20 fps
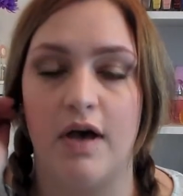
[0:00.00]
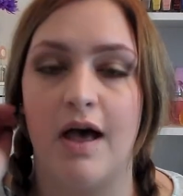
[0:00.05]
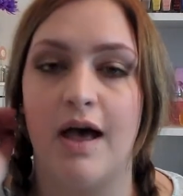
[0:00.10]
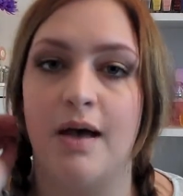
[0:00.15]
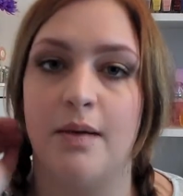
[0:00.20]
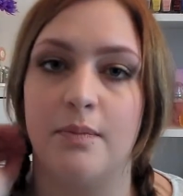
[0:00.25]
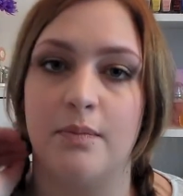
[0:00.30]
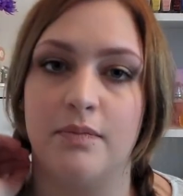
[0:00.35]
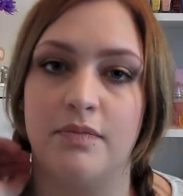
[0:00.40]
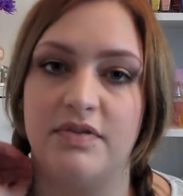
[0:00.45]

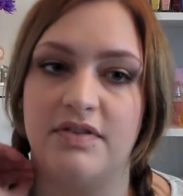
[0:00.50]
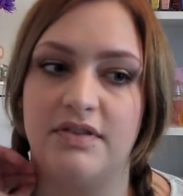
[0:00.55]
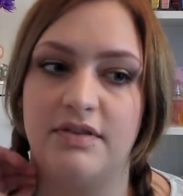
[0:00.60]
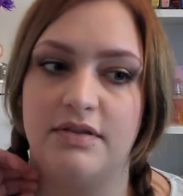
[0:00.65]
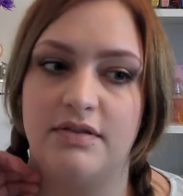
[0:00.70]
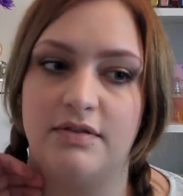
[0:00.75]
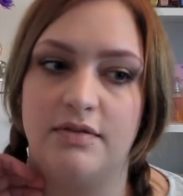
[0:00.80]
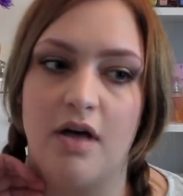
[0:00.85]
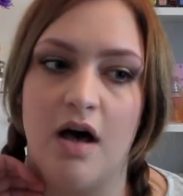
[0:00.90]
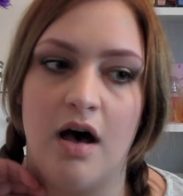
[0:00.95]

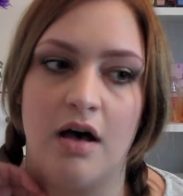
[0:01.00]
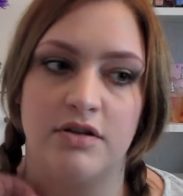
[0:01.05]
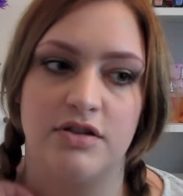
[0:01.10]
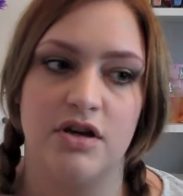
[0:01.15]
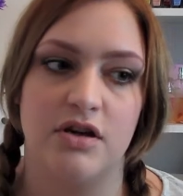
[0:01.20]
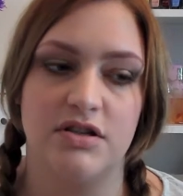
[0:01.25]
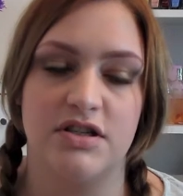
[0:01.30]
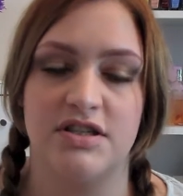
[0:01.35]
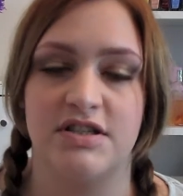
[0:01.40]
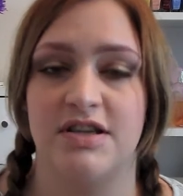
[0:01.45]
Our
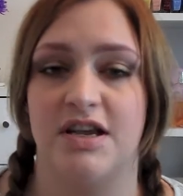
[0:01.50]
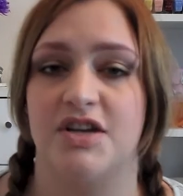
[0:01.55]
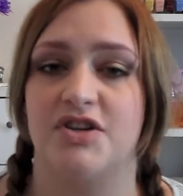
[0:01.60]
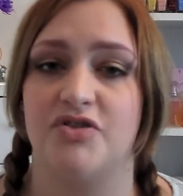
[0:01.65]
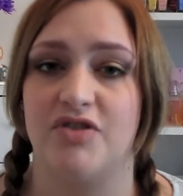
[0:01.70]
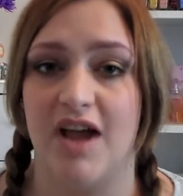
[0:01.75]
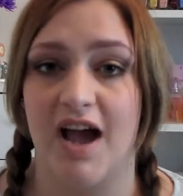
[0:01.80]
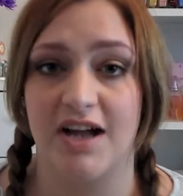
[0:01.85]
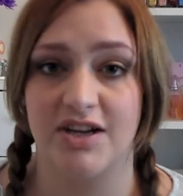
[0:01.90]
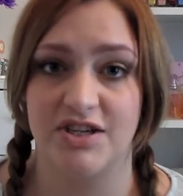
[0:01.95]
doctor's
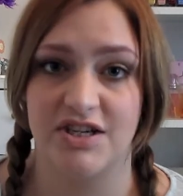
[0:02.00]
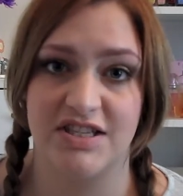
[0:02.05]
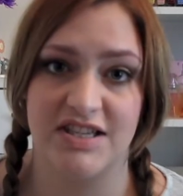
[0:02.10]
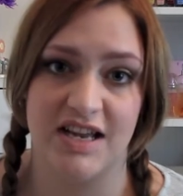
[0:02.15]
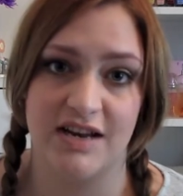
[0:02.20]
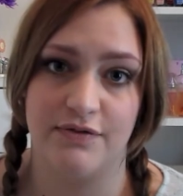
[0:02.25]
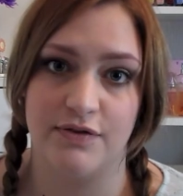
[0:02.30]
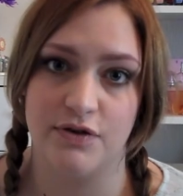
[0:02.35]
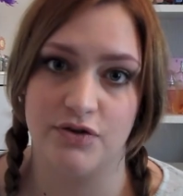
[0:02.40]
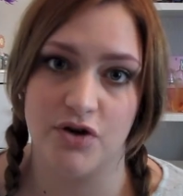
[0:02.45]
surgery actually
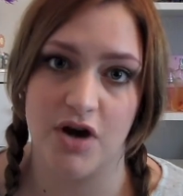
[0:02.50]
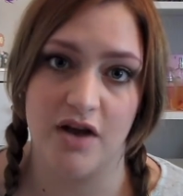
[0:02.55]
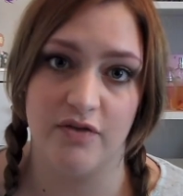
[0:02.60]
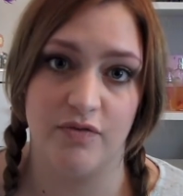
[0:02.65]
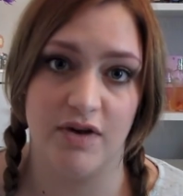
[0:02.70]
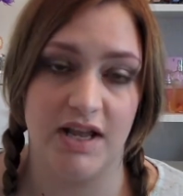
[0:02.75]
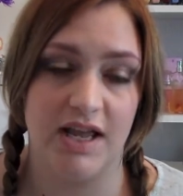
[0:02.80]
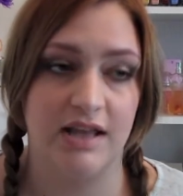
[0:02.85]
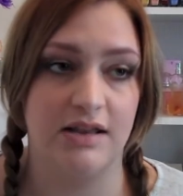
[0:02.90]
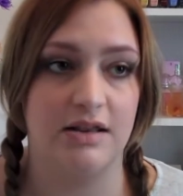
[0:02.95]
said if you try
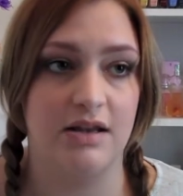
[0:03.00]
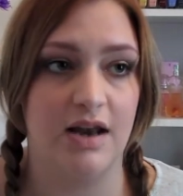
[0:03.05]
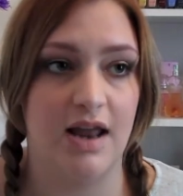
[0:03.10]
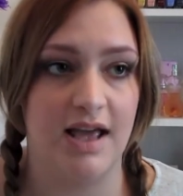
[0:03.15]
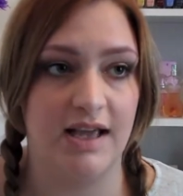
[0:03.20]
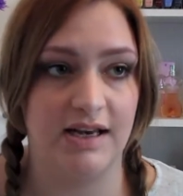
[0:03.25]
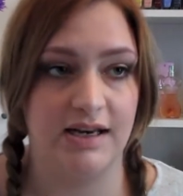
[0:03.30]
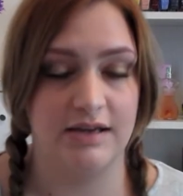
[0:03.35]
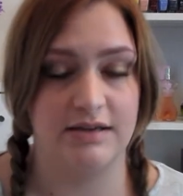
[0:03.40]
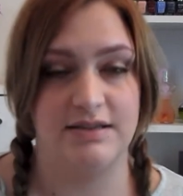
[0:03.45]
ringing, the
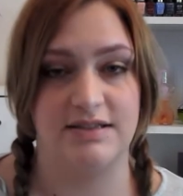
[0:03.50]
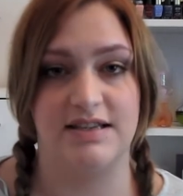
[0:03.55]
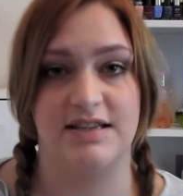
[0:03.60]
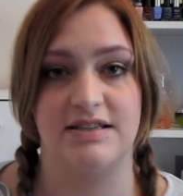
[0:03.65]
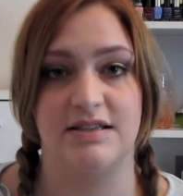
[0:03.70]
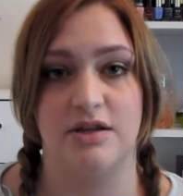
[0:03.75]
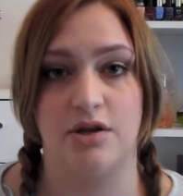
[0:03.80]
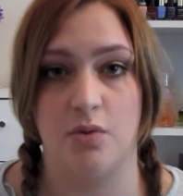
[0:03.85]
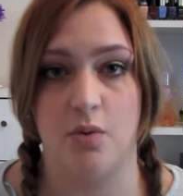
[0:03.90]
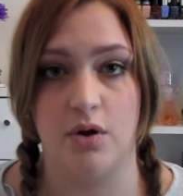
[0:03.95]
likeliness
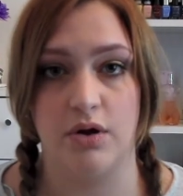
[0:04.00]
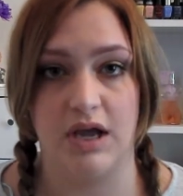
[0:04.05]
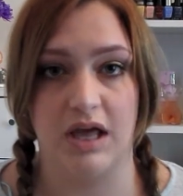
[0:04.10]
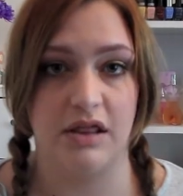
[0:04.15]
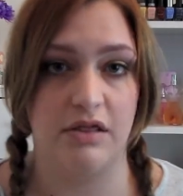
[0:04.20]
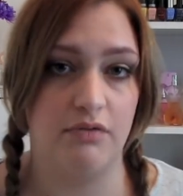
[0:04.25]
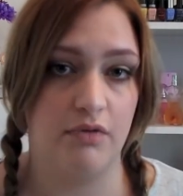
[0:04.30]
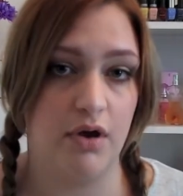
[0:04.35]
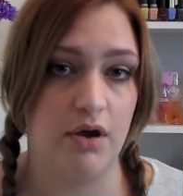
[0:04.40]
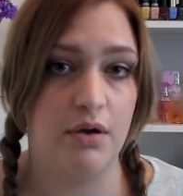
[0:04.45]
is that you won't
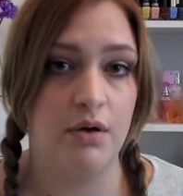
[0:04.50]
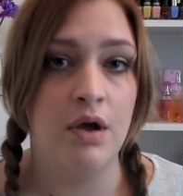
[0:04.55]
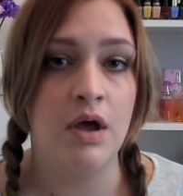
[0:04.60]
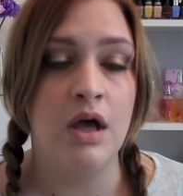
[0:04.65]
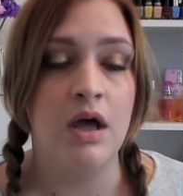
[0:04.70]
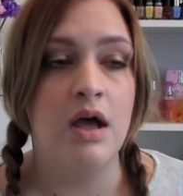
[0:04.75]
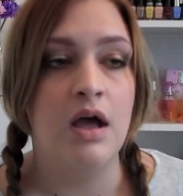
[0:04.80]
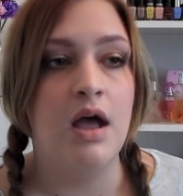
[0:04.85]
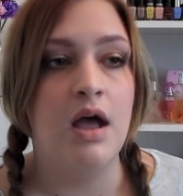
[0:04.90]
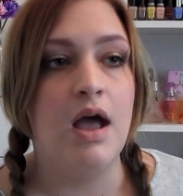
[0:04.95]
get through,
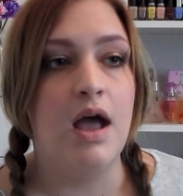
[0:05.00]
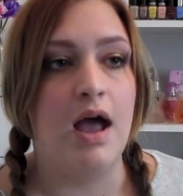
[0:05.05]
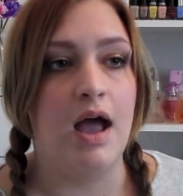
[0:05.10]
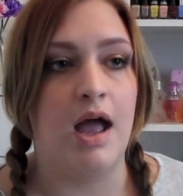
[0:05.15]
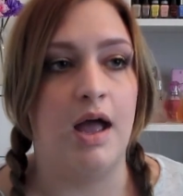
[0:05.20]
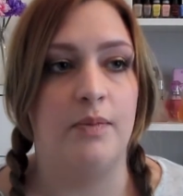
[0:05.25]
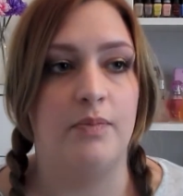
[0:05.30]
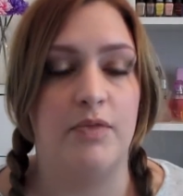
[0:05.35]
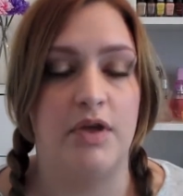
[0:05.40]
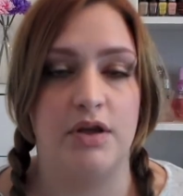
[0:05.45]

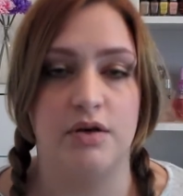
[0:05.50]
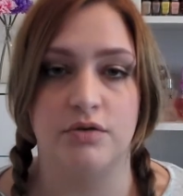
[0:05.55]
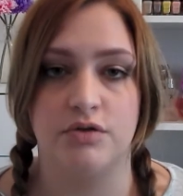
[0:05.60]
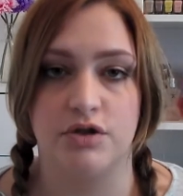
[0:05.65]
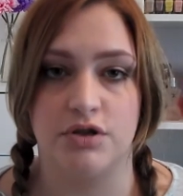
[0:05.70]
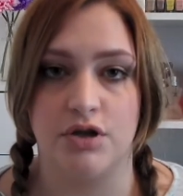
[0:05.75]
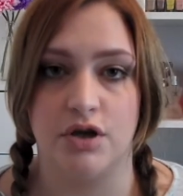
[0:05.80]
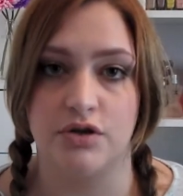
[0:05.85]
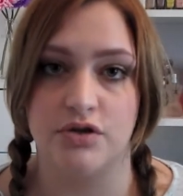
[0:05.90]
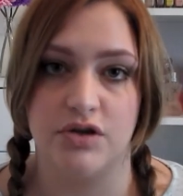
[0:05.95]
that you'll
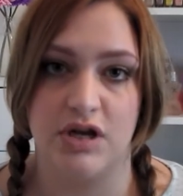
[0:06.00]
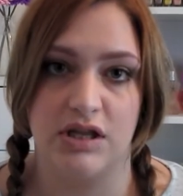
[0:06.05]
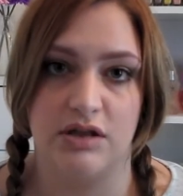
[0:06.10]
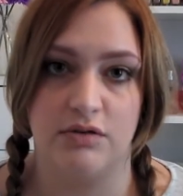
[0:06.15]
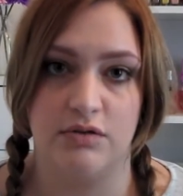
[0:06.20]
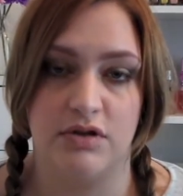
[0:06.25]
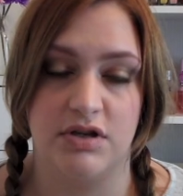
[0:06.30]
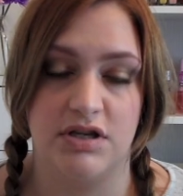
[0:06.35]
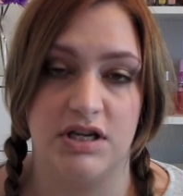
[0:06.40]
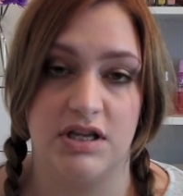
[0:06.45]
just go straight
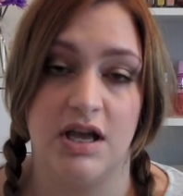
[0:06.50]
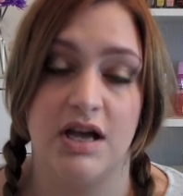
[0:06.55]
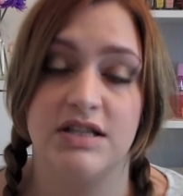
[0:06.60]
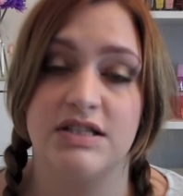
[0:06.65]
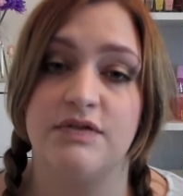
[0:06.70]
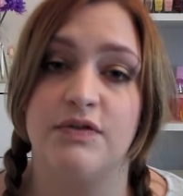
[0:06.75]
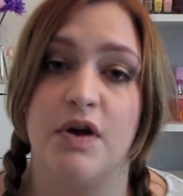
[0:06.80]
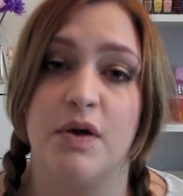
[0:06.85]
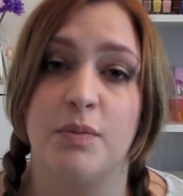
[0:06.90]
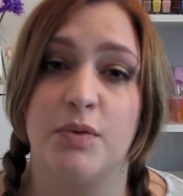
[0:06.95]
through to the
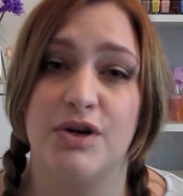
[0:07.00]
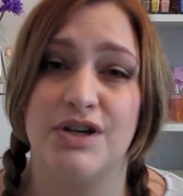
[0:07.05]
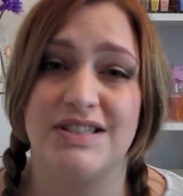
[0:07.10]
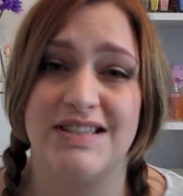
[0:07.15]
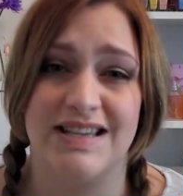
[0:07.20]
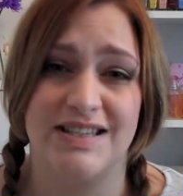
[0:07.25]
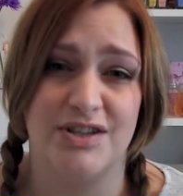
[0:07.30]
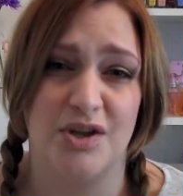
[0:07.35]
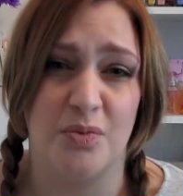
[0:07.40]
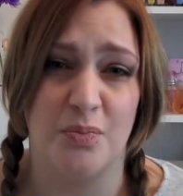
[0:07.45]
answer phone because
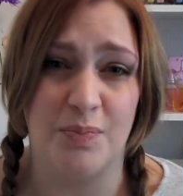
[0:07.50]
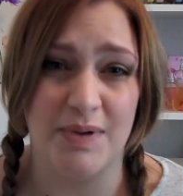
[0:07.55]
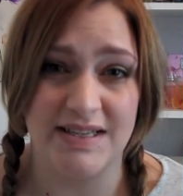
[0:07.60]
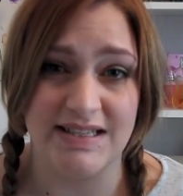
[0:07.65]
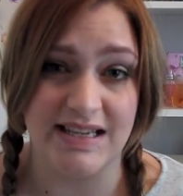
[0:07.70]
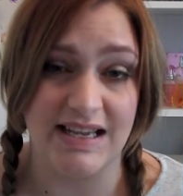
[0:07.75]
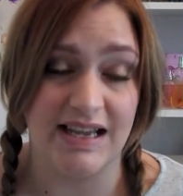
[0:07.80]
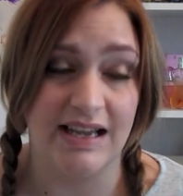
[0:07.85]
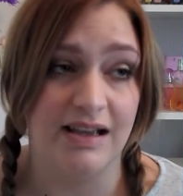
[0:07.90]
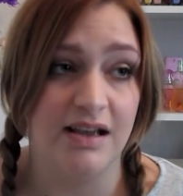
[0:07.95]
they're so
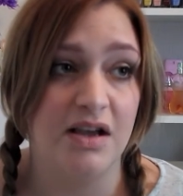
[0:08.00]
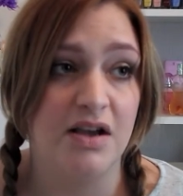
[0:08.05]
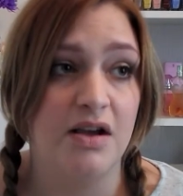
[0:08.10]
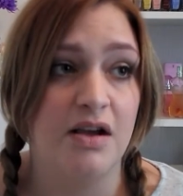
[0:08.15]
busy.